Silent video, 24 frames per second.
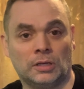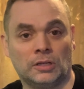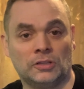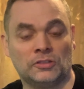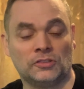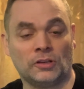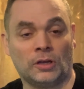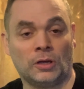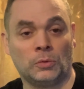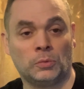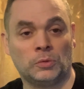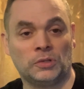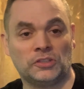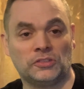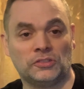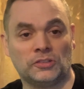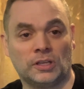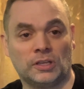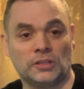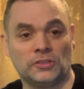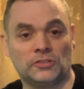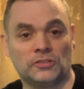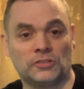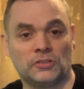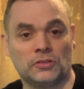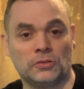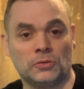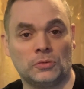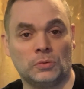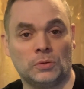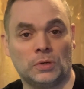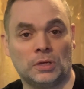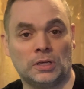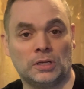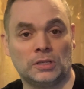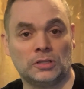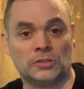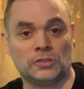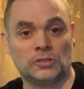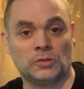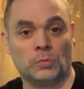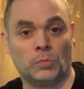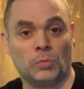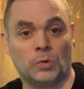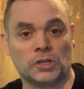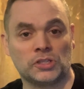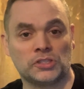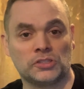always nice to
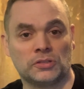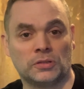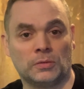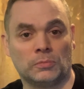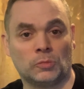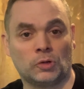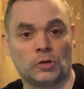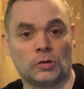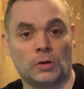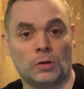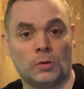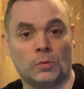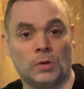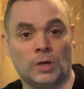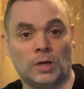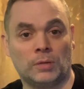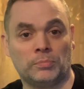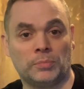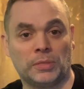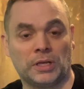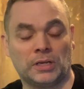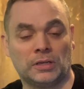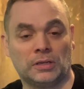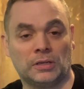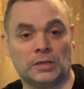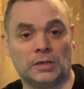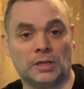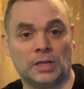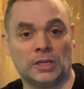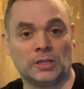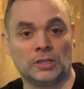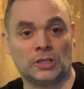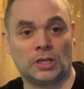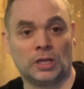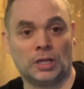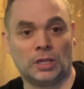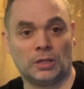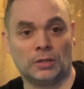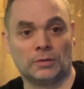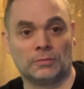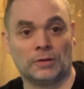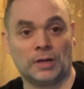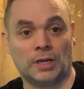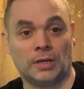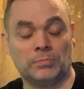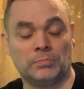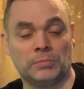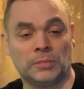watch them grow up and color
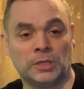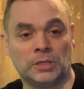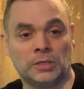up.